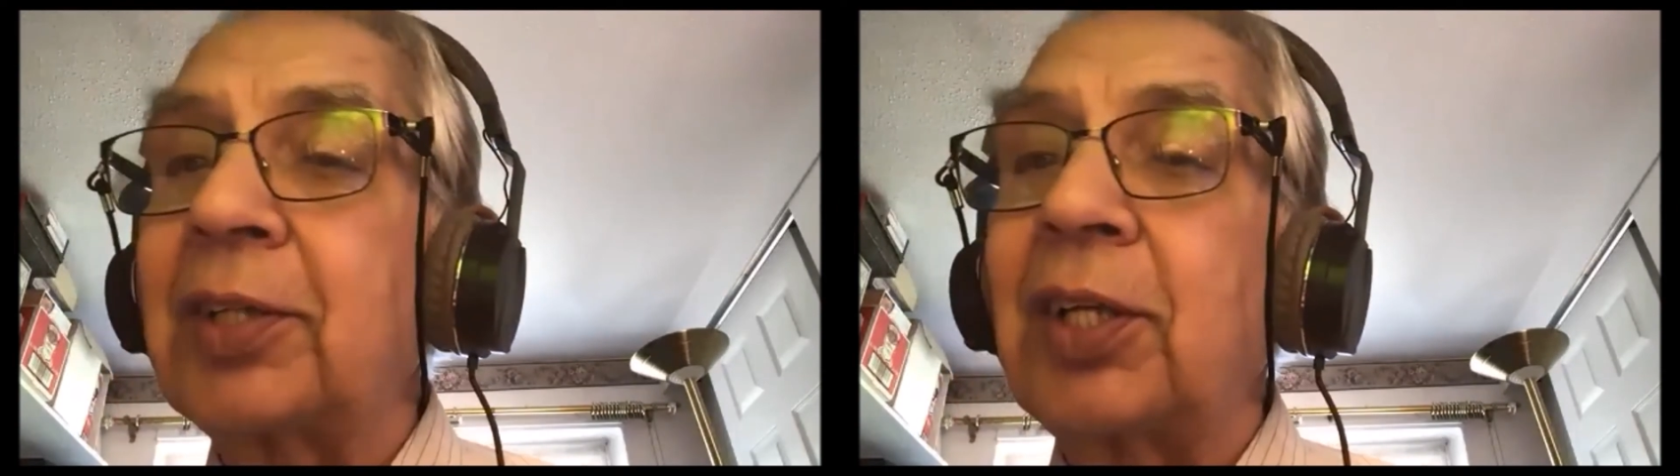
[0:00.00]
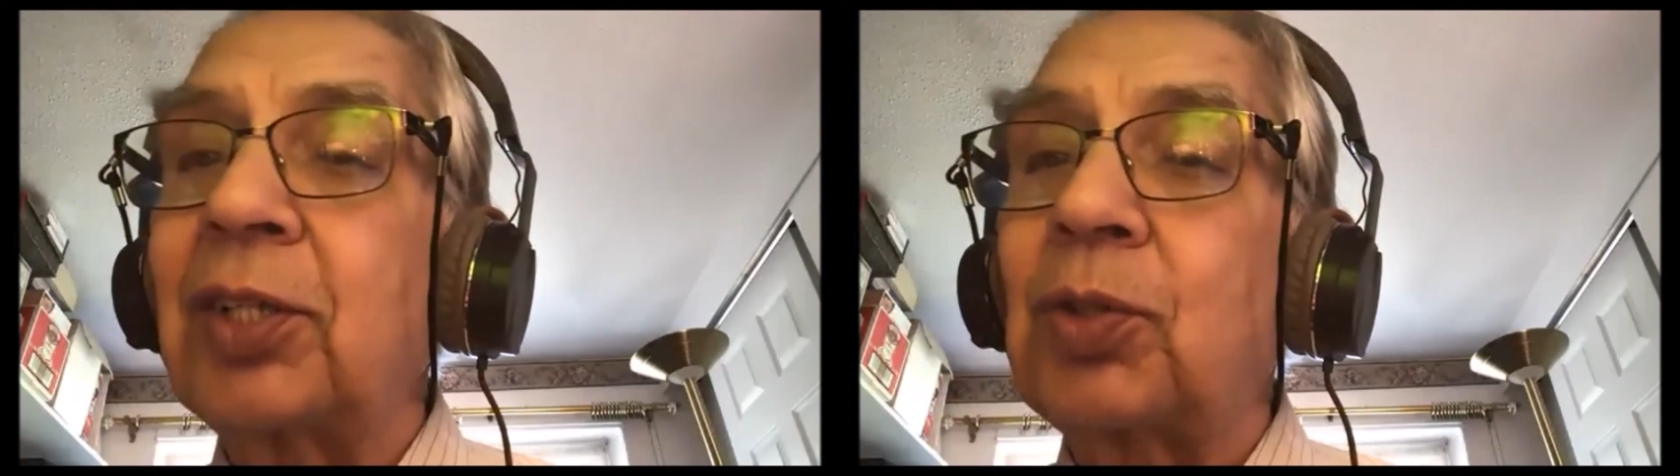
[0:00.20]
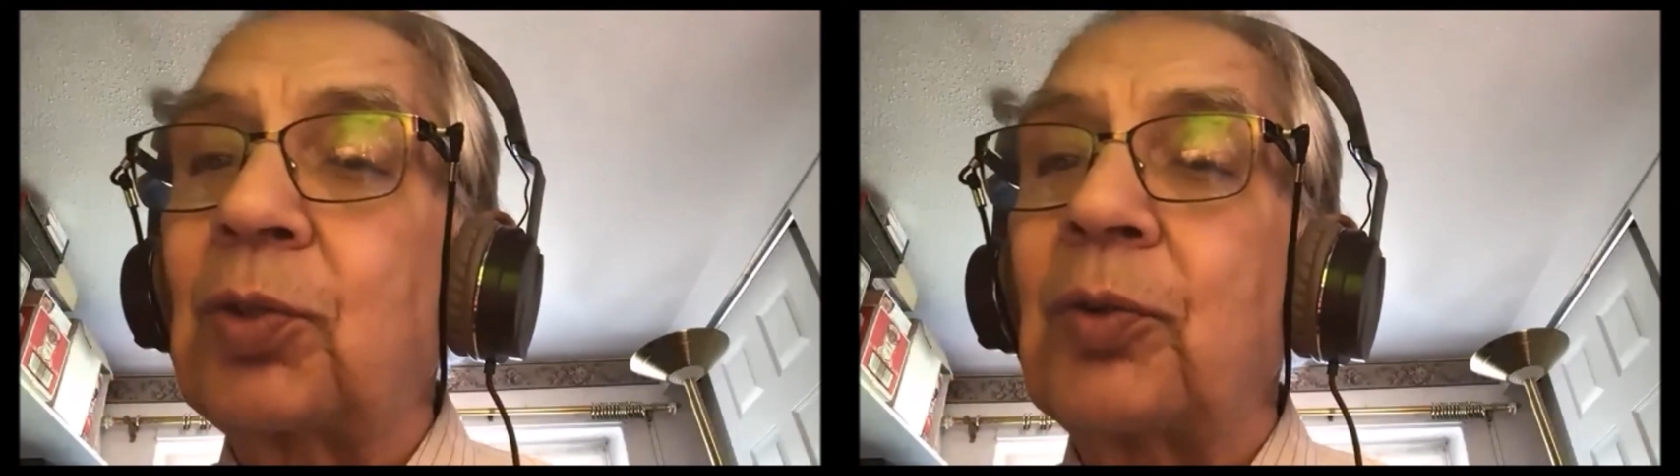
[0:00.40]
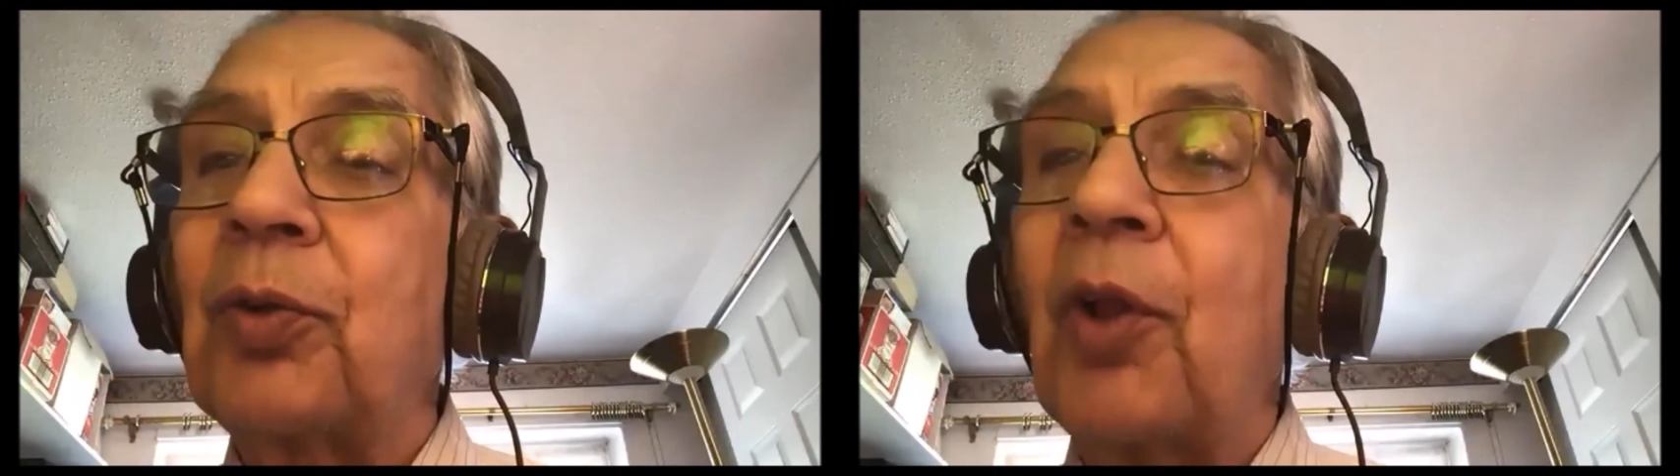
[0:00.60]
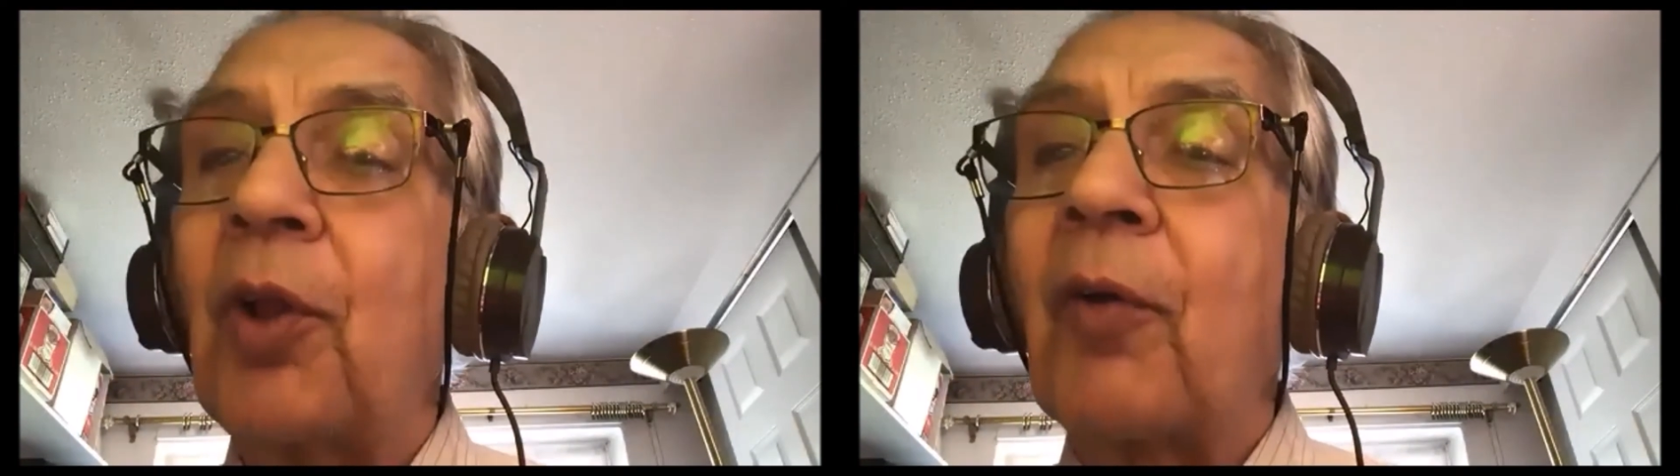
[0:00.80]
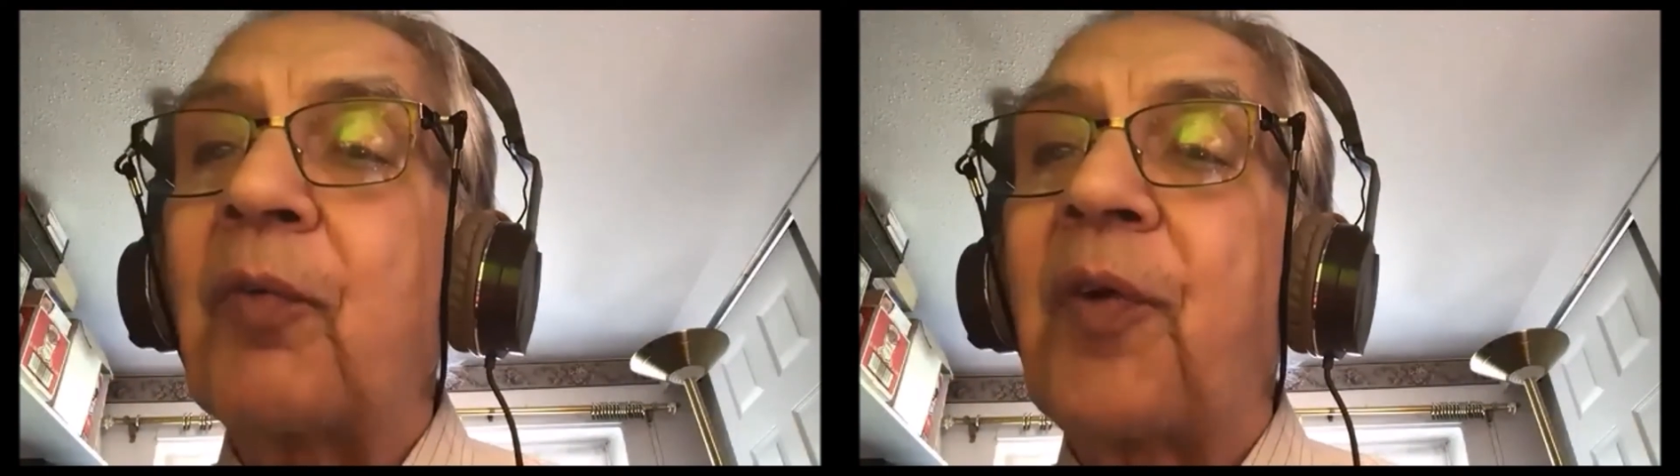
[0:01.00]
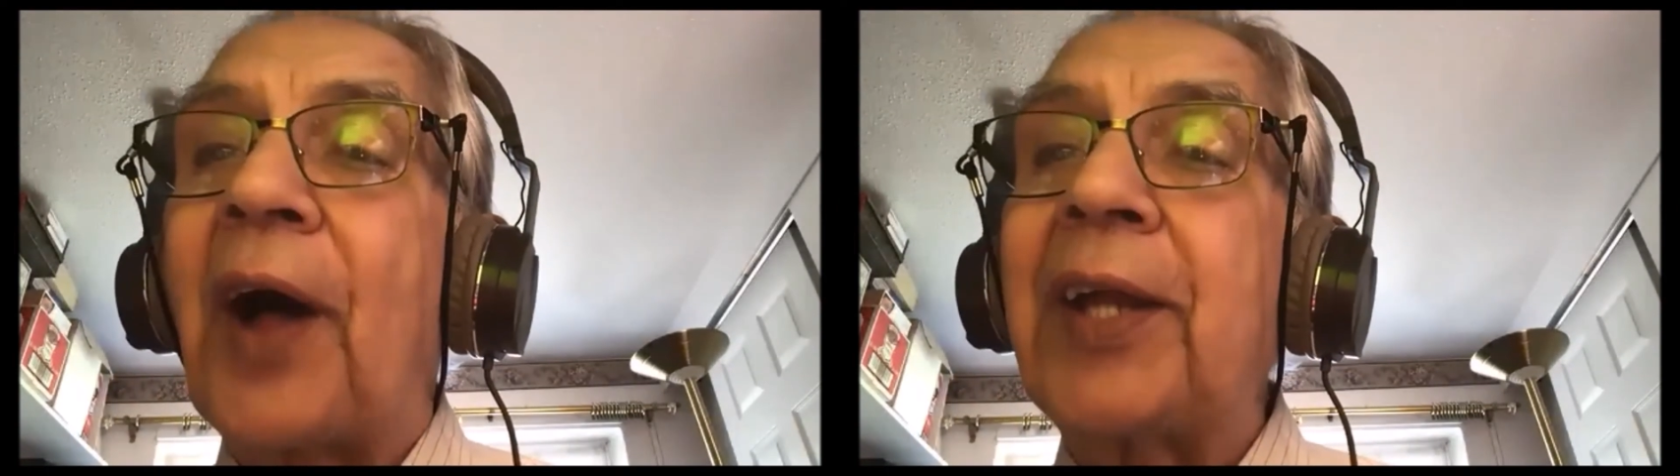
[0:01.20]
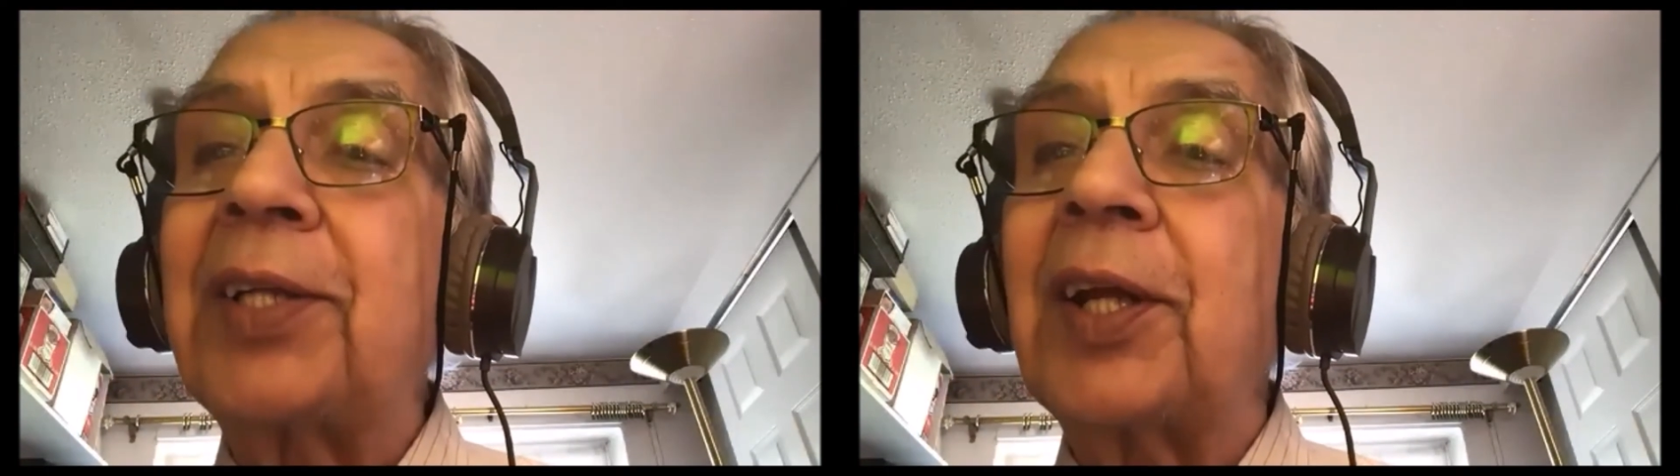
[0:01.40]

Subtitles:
is to fight